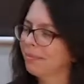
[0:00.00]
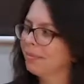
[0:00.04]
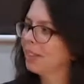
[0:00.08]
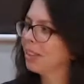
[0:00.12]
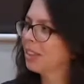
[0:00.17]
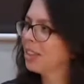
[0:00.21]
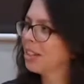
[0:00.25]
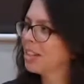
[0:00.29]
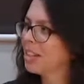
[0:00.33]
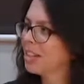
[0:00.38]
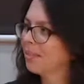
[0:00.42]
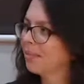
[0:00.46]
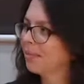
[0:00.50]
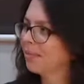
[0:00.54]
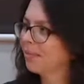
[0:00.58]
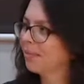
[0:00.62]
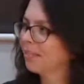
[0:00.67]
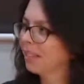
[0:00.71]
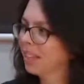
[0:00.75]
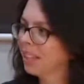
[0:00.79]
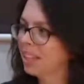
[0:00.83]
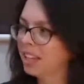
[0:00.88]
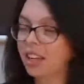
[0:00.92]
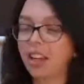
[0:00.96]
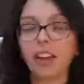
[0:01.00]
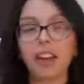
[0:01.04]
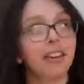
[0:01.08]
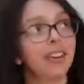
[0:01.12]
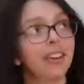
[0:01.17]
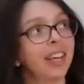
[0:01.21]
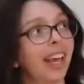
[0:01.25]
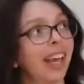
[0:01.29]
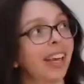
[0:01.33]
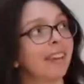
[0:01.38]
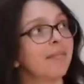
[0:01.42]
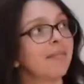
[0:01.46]
Good.
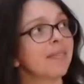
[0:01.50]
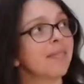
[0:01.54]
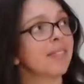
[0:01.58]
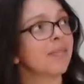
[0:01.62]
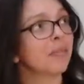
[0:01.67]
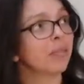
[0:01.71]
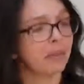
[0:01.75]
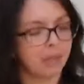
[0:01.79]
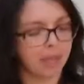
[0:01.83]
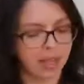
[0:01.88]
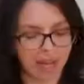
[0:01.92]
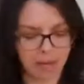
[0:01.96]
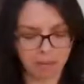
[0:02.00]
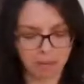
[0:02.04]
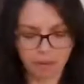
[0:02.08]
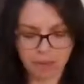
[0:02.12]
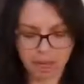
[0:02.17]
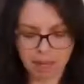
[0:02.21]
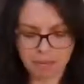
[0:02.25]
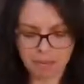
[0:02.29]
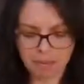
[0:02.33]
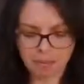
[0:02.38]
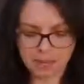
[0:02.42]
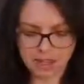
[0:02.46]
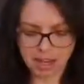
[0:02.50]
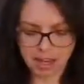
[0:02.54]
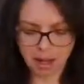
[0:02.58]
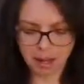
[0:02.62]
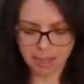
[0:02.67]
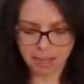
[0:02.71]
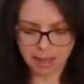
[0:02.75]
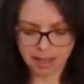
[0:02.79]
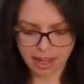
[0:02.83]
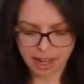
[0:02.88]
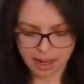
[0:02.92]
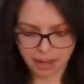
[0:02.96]
Okay, so we'll get set up
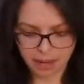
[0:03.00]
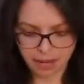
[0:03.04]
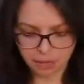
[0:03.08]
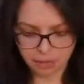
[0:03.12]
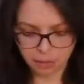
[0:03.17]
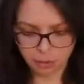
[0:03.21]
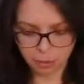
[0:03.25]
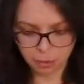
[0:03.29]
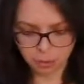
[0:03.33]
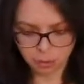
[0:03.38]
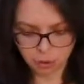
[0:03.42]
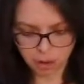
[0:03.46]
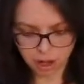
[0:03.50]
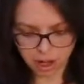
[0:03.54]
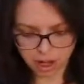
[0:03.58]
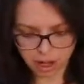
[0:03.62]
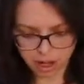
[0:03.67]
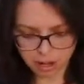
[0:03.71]
again for